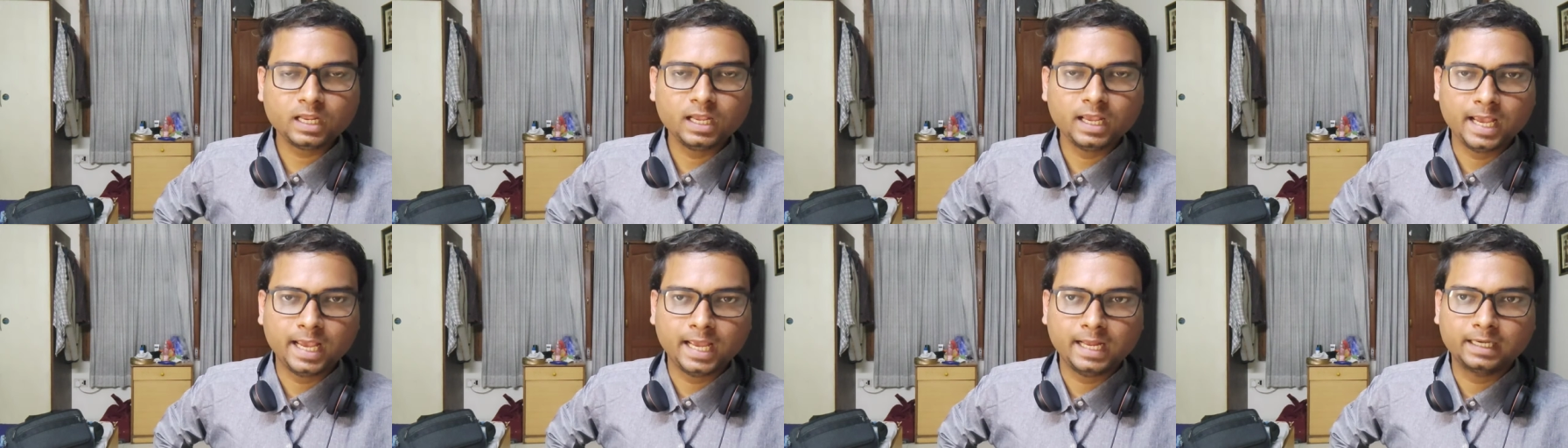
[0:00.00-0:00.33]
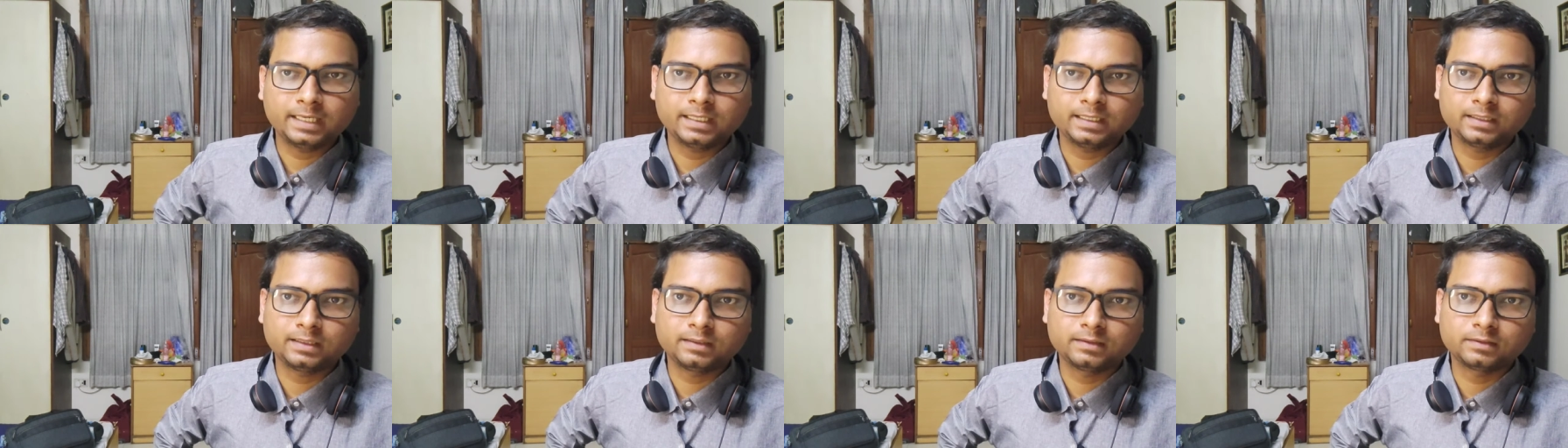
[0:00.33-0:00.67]

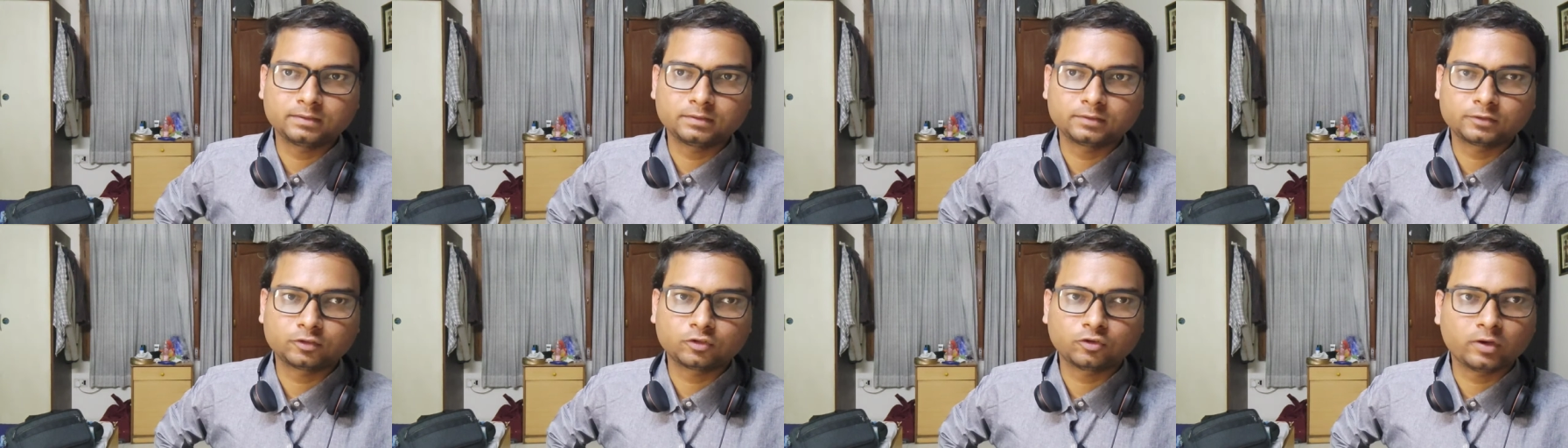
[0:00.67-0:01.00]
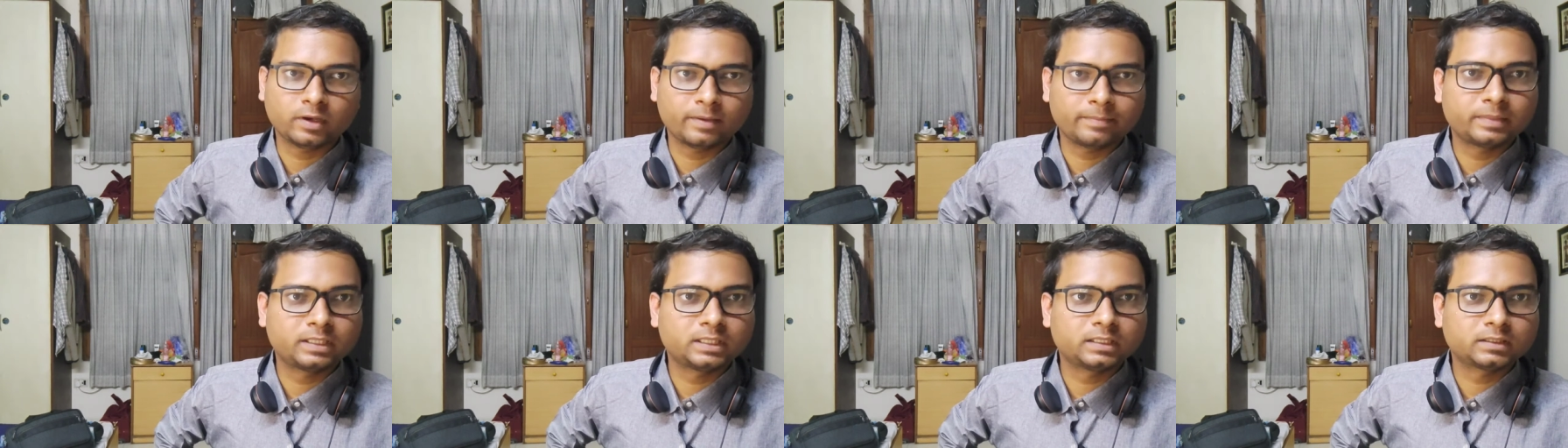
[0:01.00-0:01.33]
and uh, so
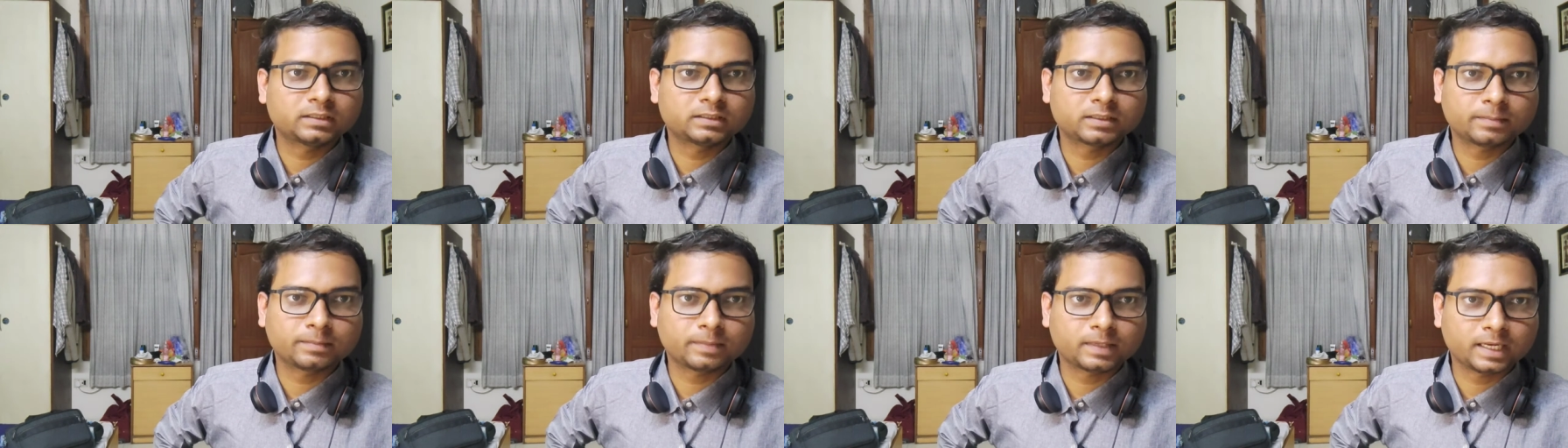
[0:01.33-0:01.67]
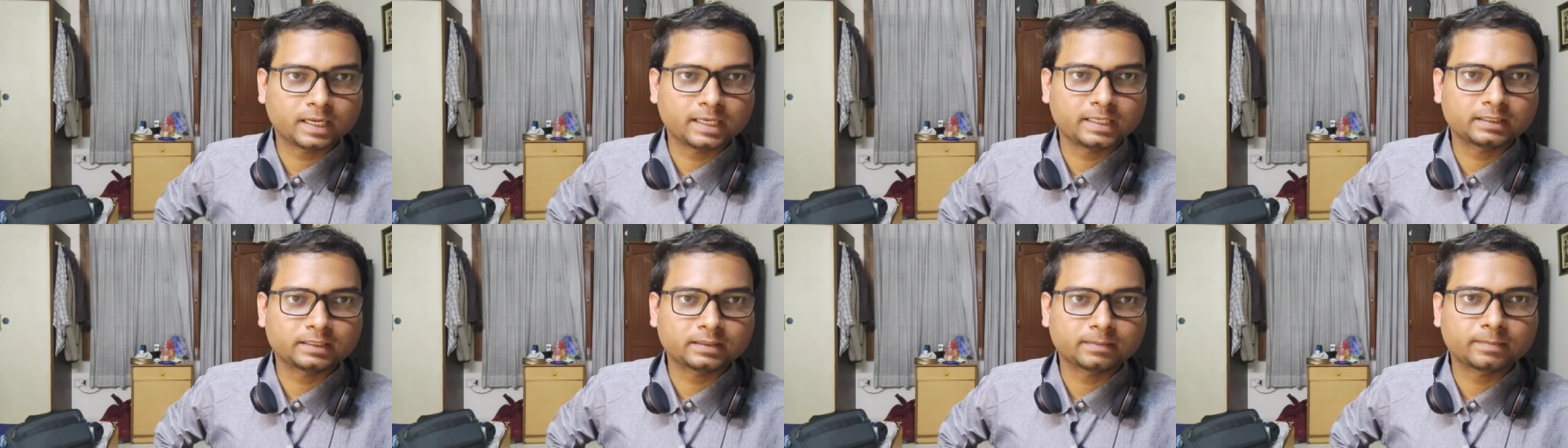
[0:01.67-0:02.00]
have been the
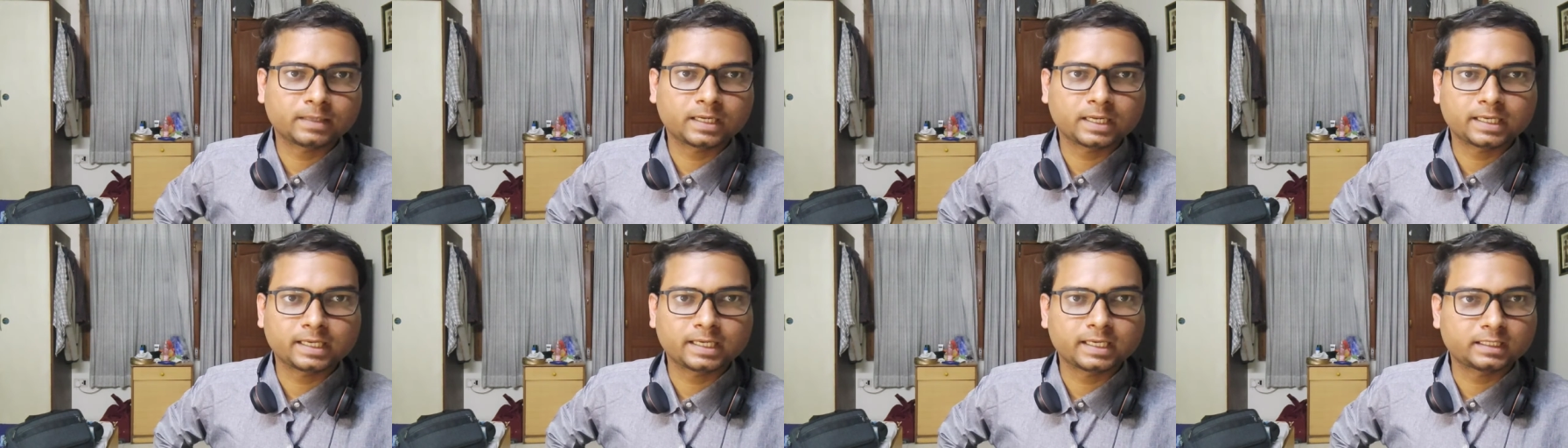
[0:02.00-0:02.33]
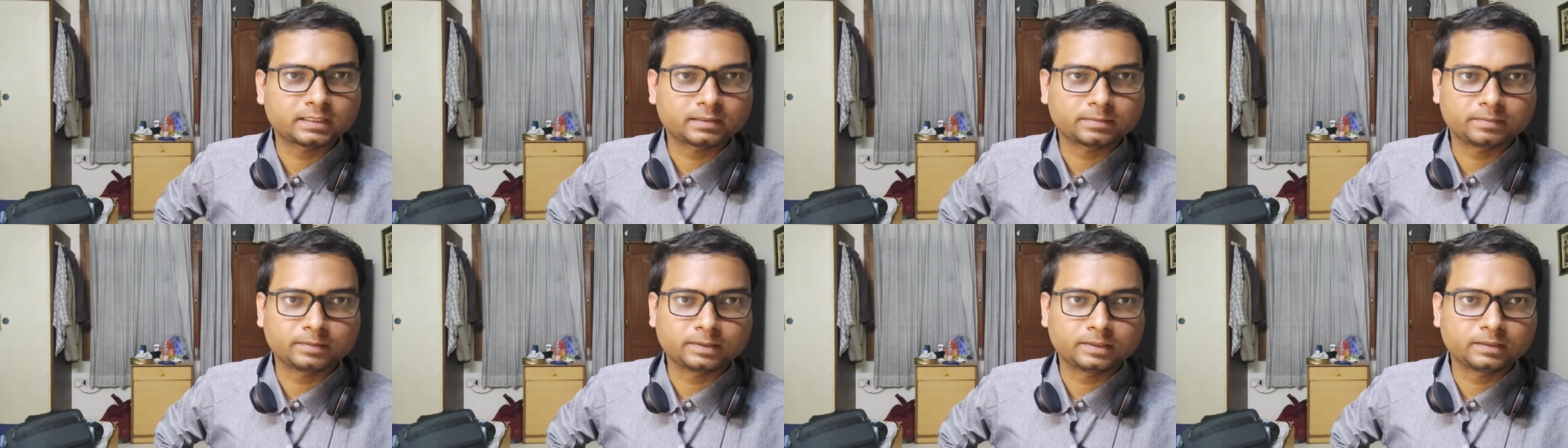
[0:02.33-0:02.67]
supply supply
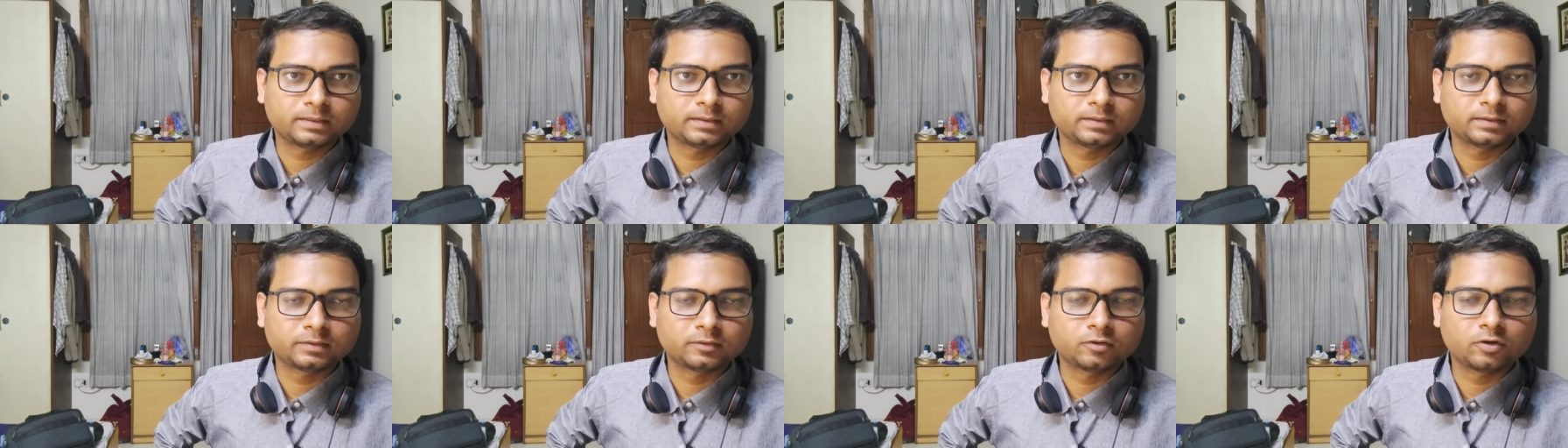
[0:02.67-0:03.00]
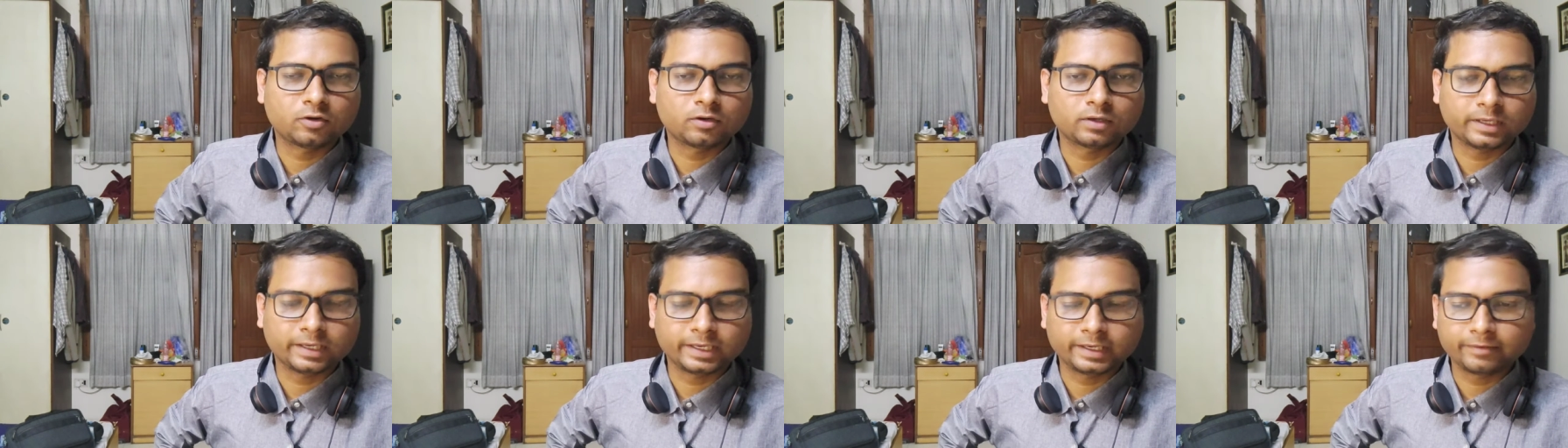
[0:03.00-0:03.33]
has been
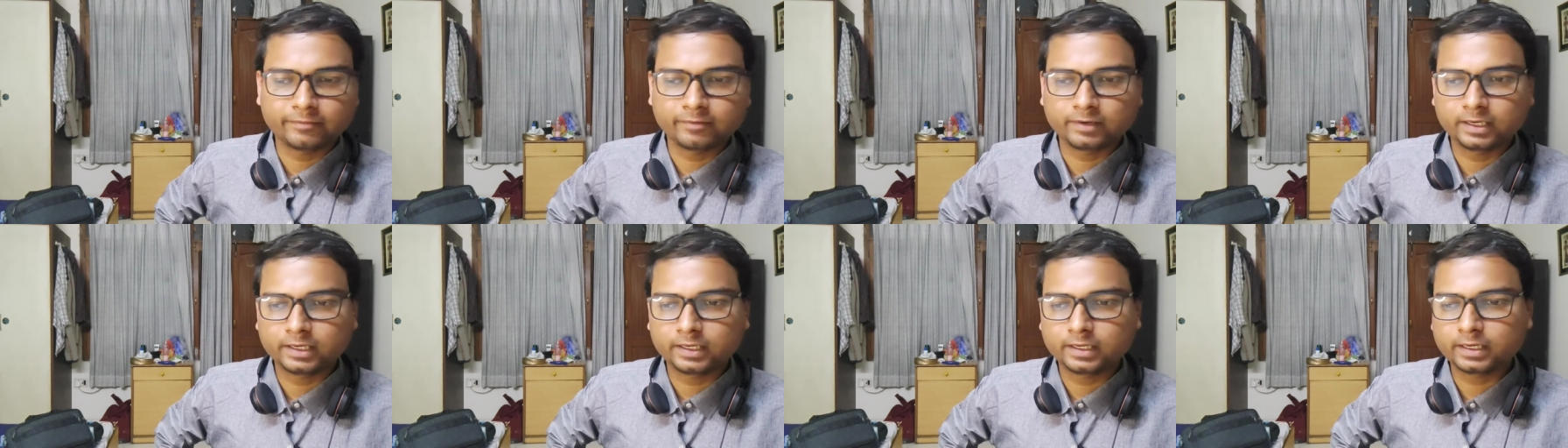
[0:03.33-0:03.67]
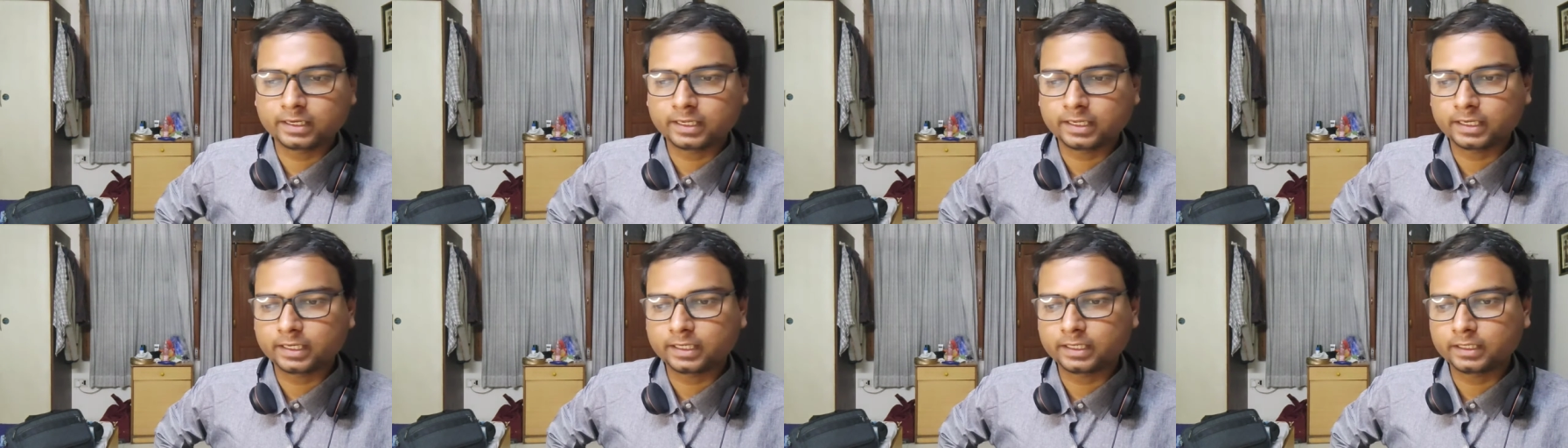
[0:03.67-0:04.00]
gone haywire
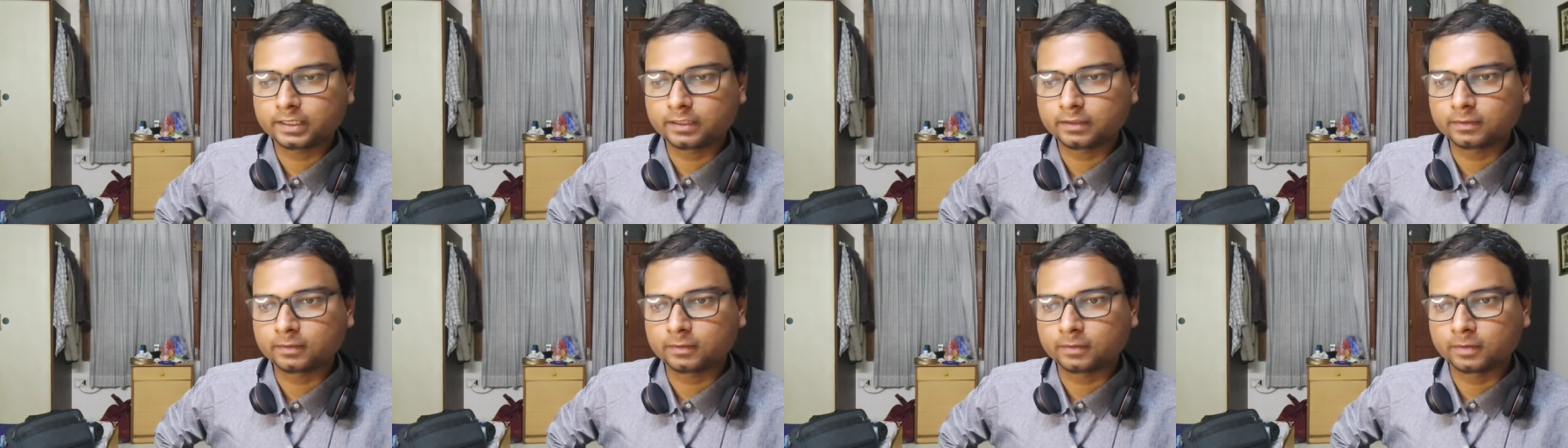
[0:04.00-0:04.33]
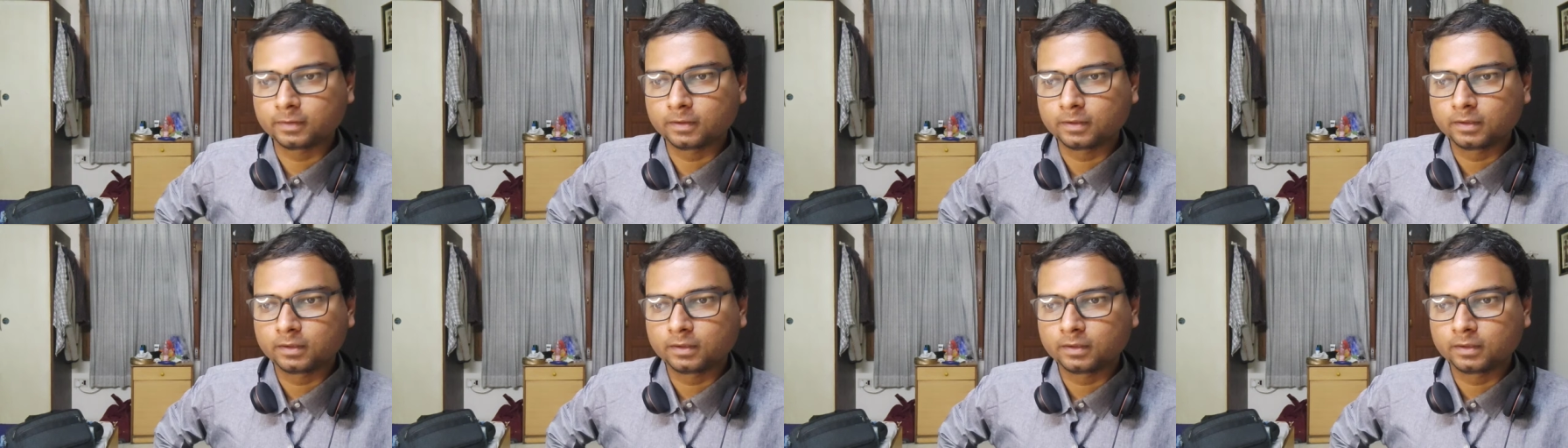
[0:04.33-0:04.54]
and uh,